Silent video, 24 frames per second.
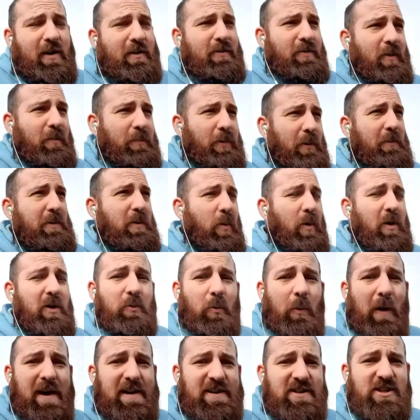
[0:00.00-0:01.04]
and they probably want
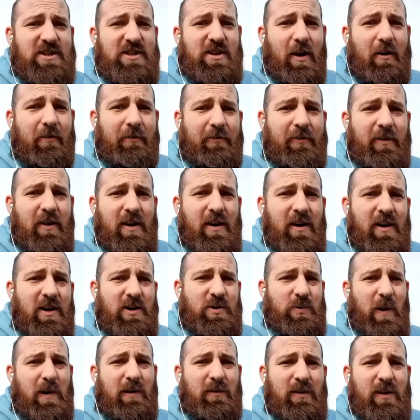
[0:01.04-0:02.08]
the wages off
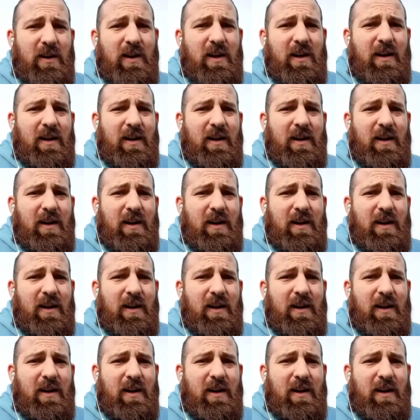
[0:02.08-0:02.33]
as well.